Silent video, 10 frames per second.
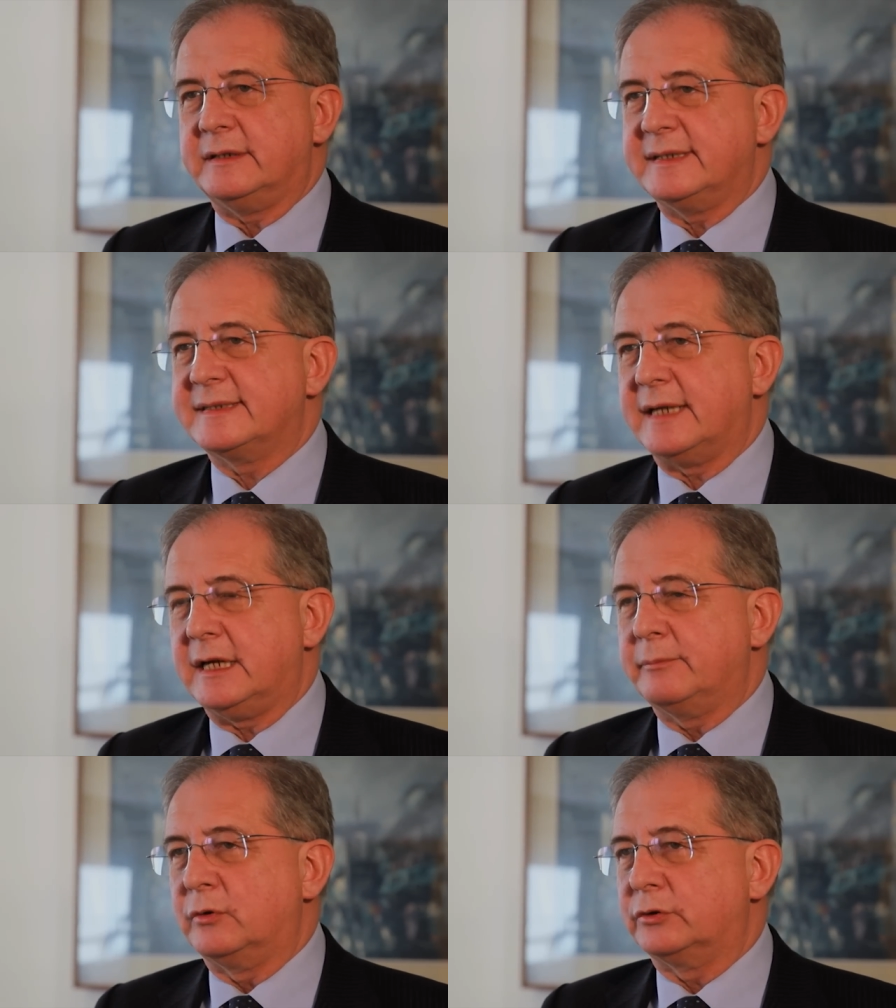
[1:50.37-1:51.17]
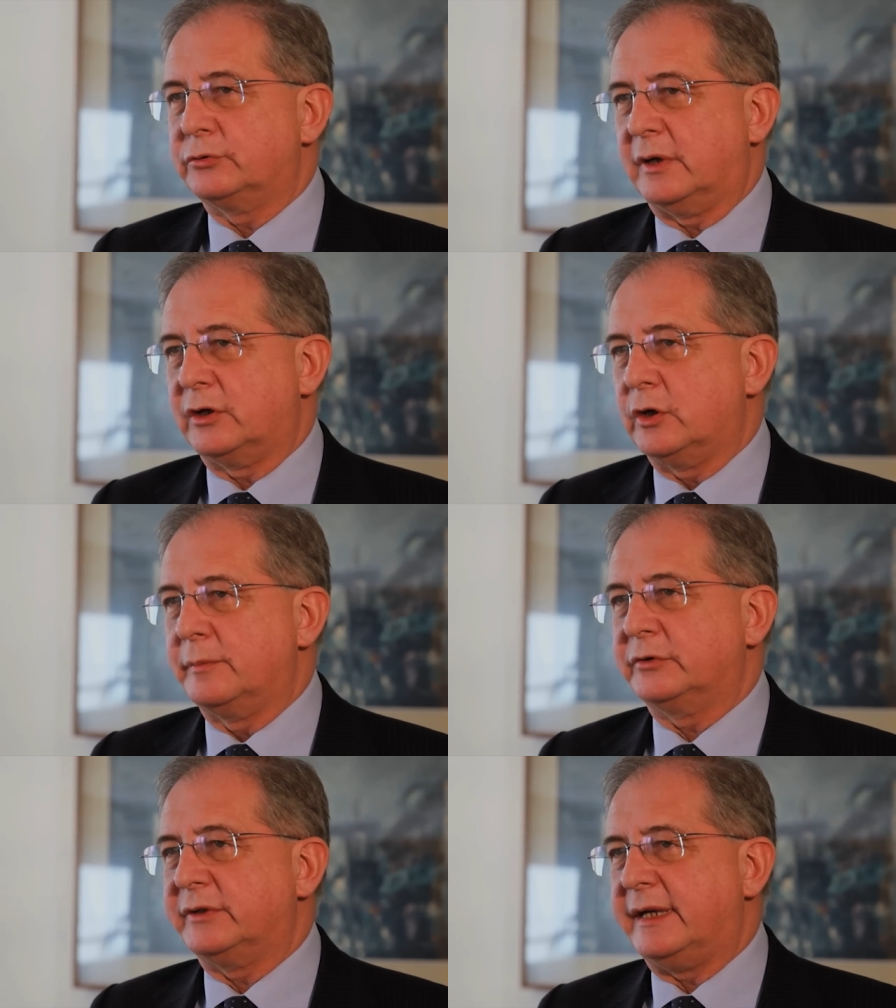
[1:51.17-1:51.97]
is able to
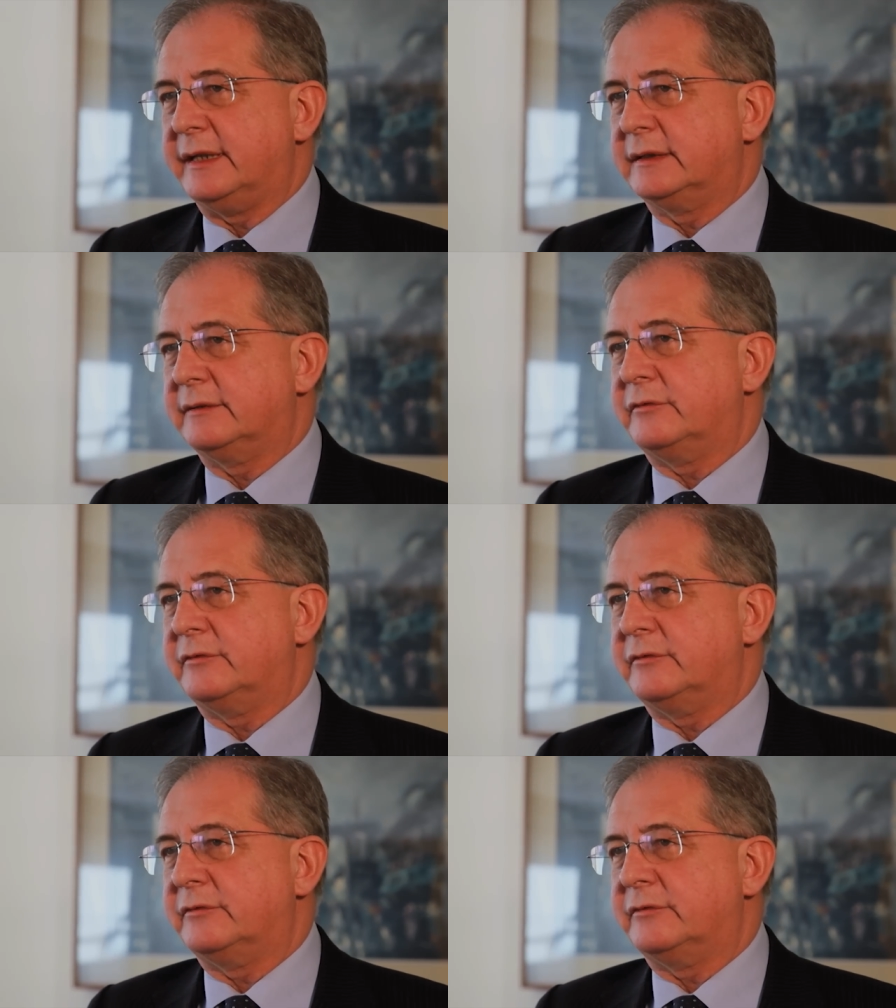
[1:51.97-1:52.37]
accommodate